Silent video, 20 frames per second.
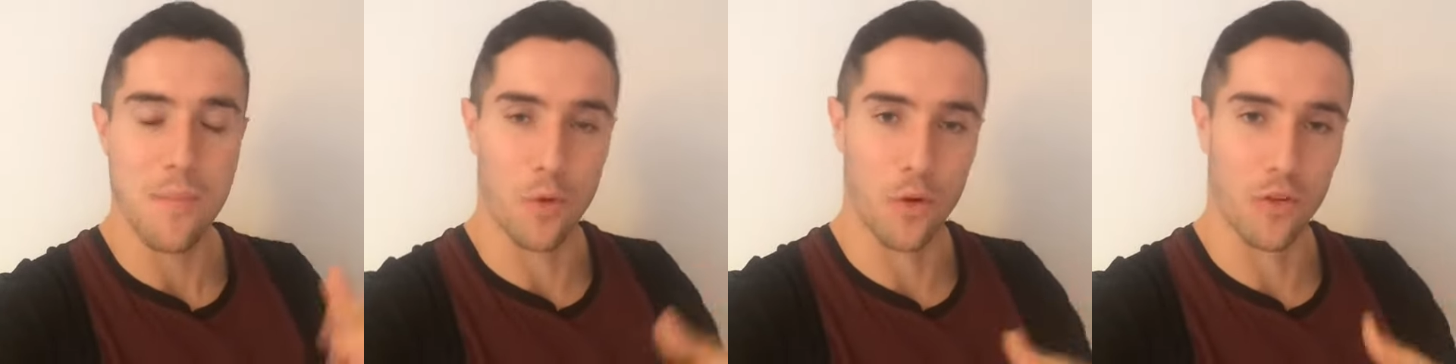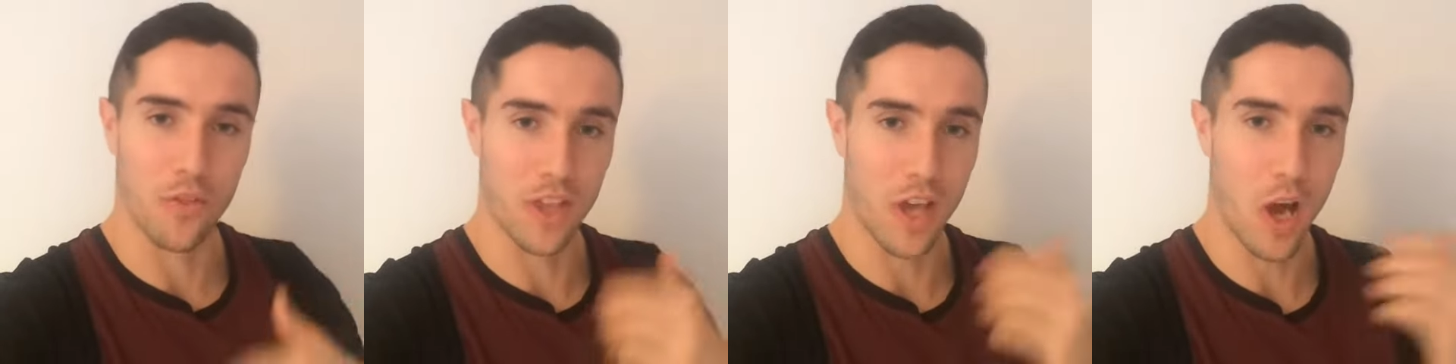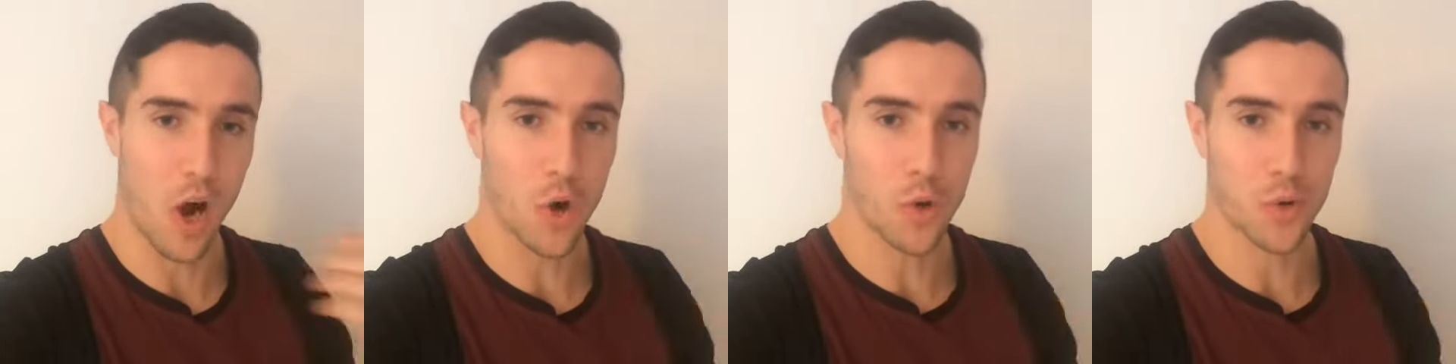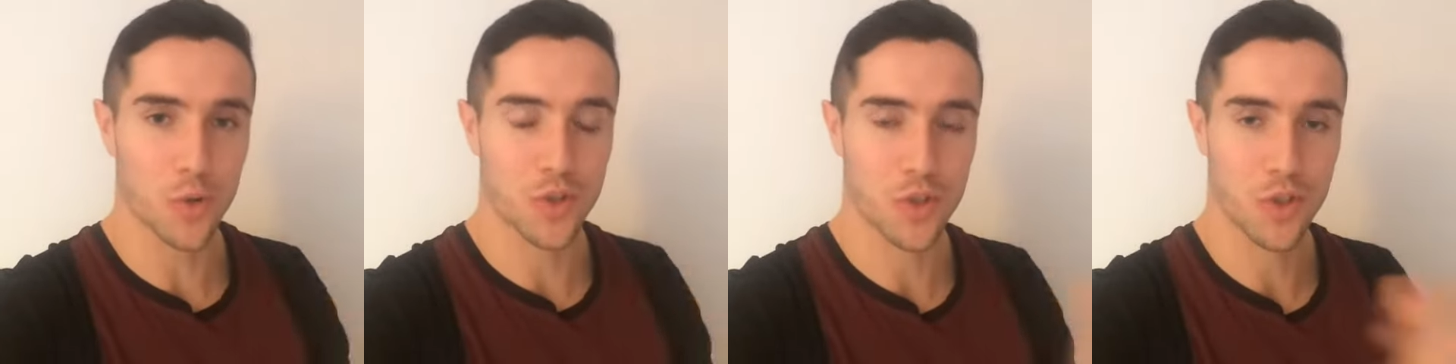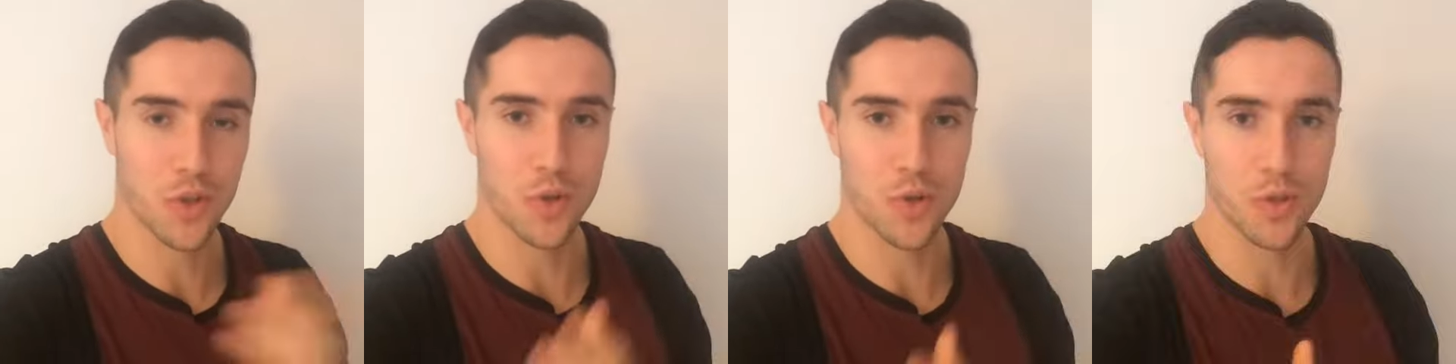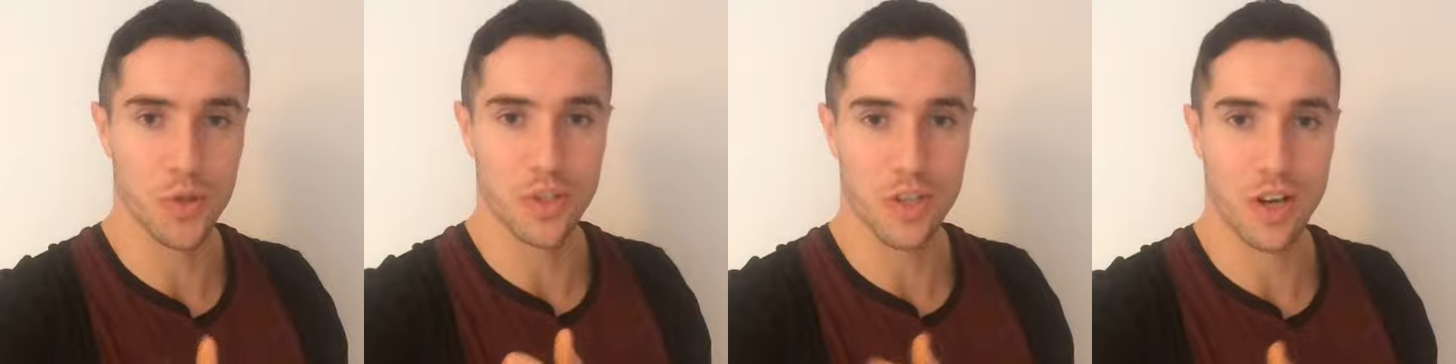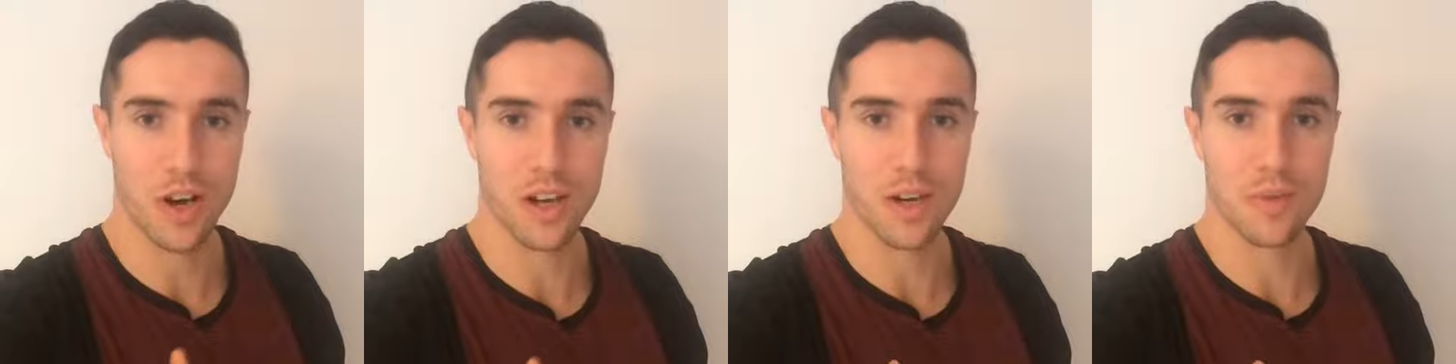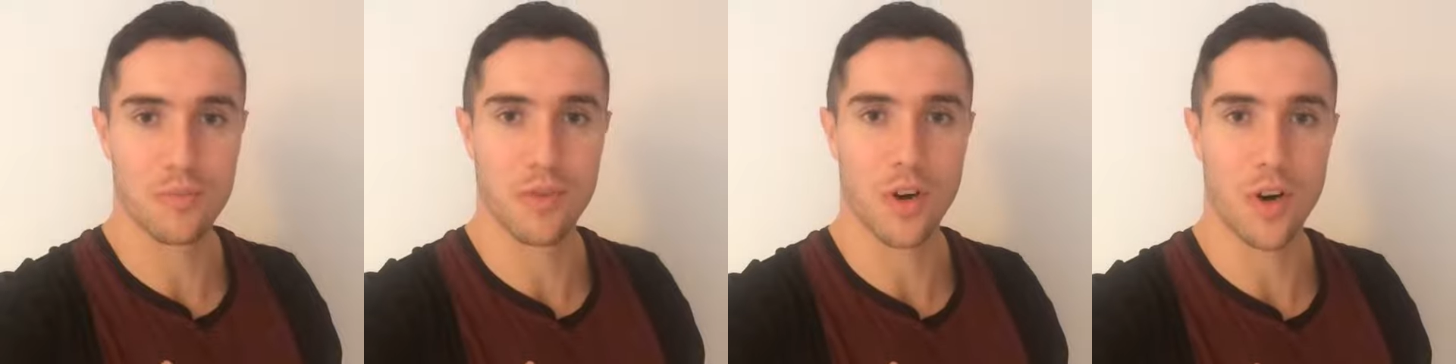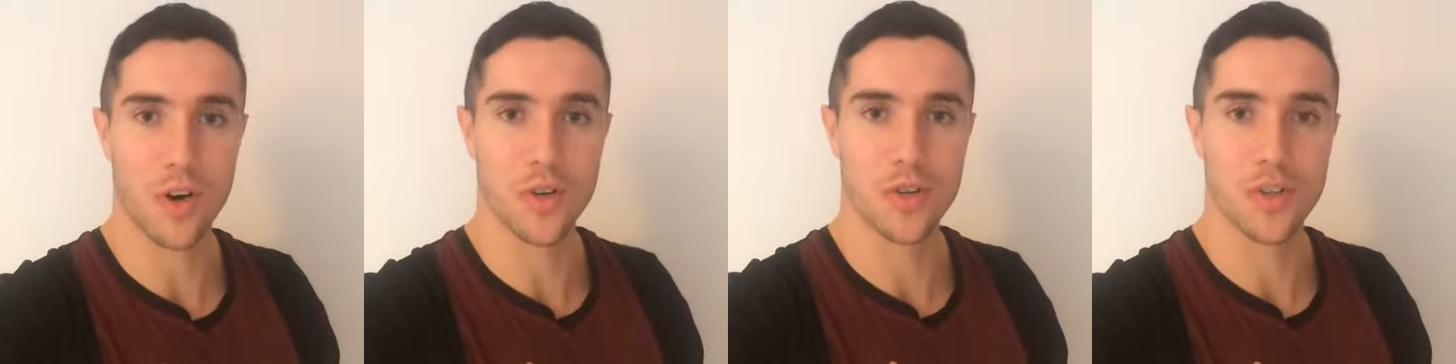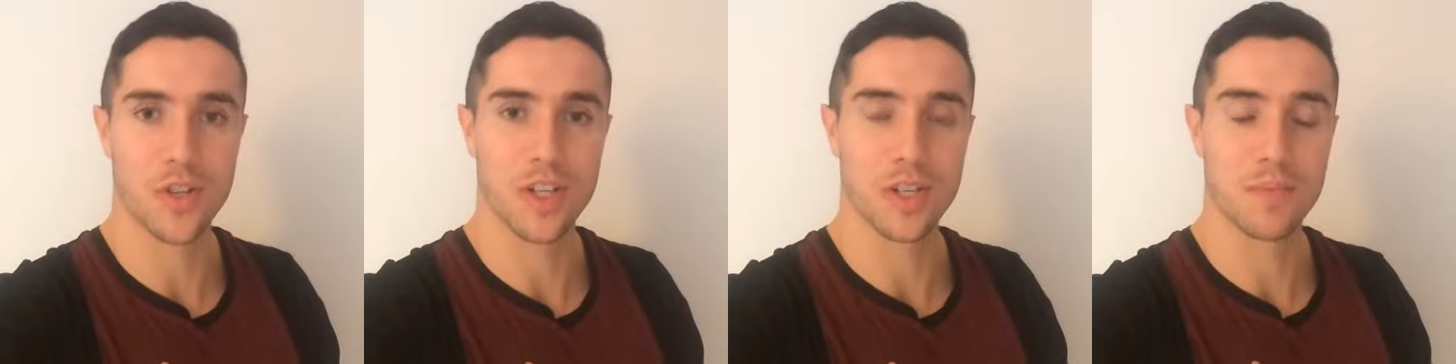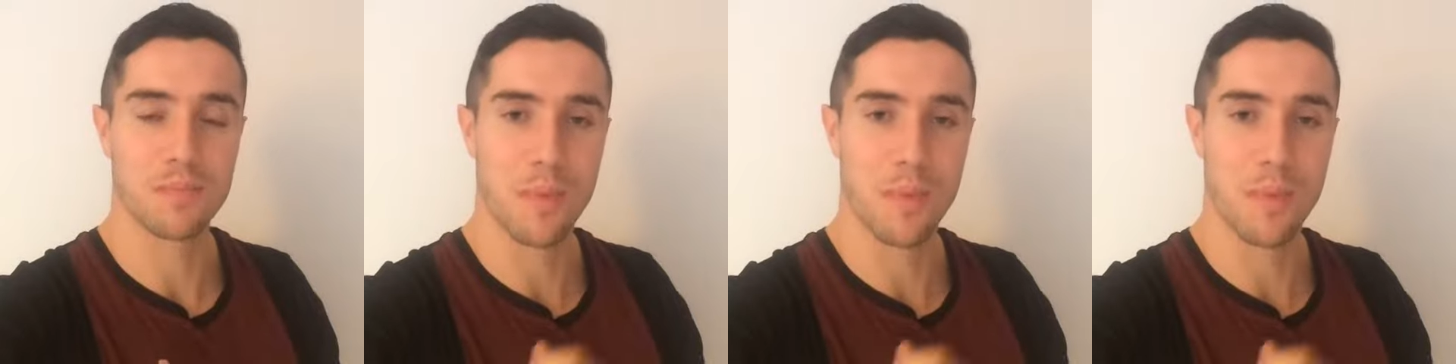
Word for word: more of the old school style approaches.